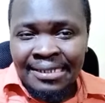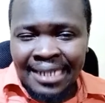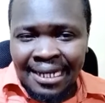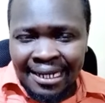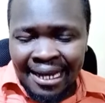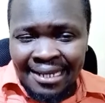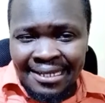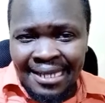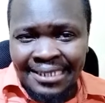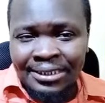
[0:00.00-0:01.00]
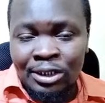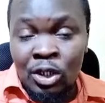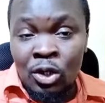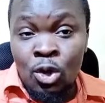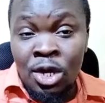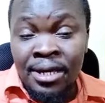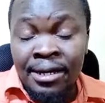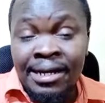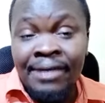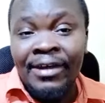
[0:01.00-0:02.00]
Sakaja is
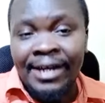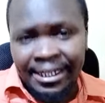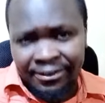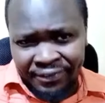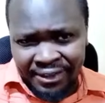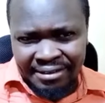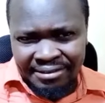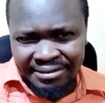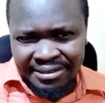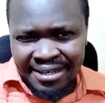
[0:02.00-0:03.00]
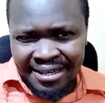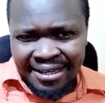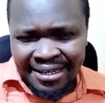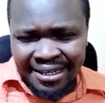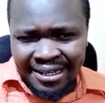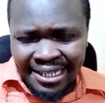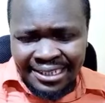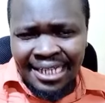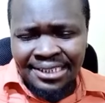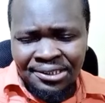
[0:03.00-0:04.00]
doing the right thing. He
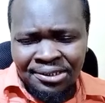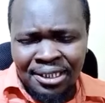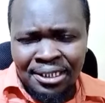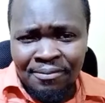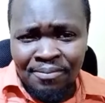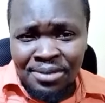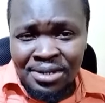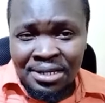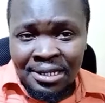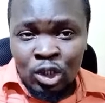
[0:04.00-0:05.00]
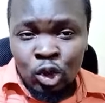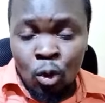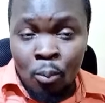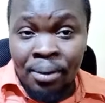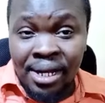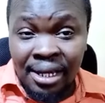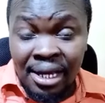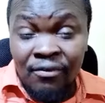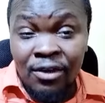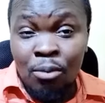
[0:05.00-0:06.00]
is just trying to bring
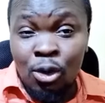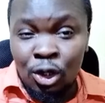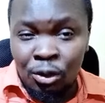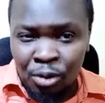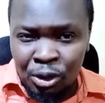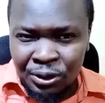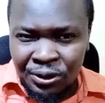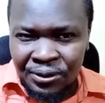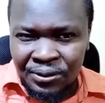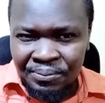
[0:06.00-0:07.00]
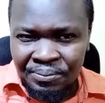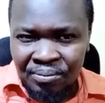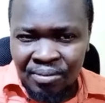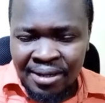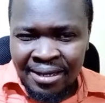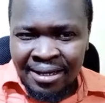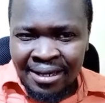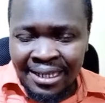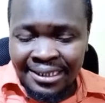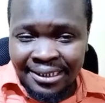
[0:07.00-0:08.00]
everybody on board.
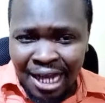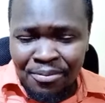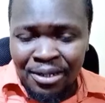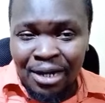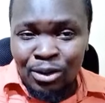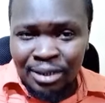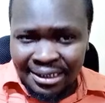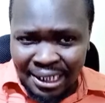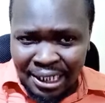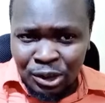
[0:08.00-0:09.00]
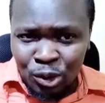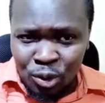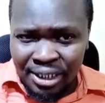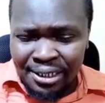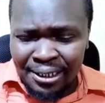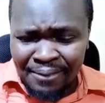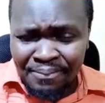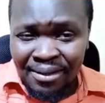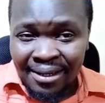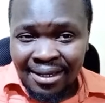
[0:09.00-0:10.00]
He's coming out as a national
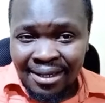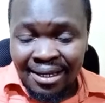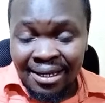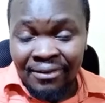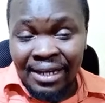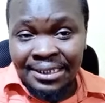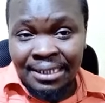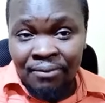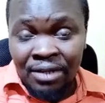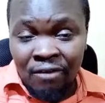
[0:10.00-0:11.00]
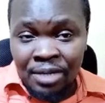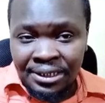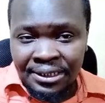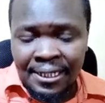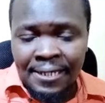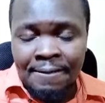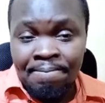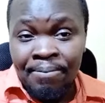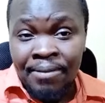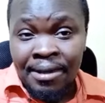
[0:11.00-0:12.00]
leader, and that's something I've been
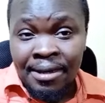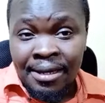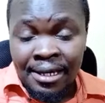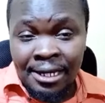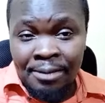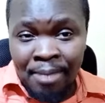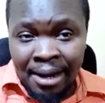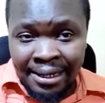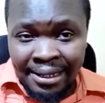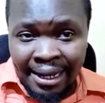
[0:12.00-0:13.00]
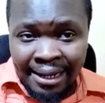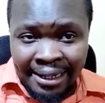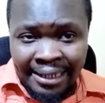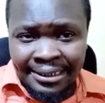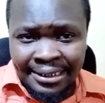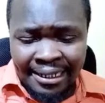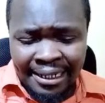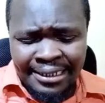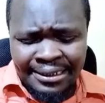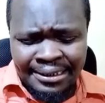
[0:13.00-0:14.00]
saying in my
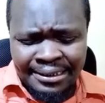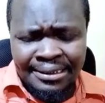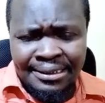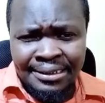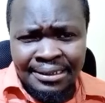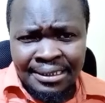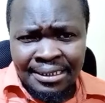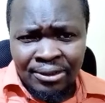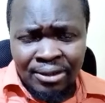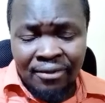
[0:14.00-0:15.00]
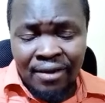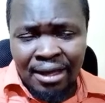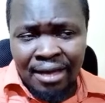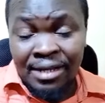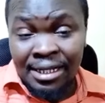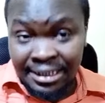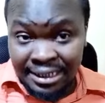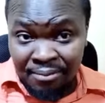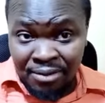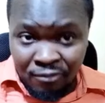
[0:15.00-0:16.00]
analysis, or rather, it's
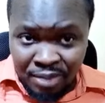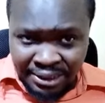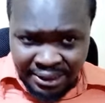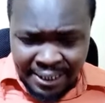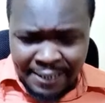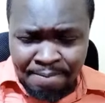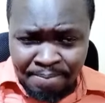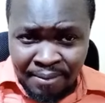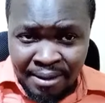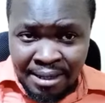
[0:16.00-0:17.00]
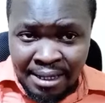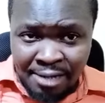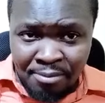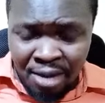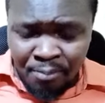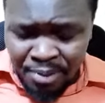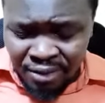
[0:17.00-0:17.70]
something I've been saying in my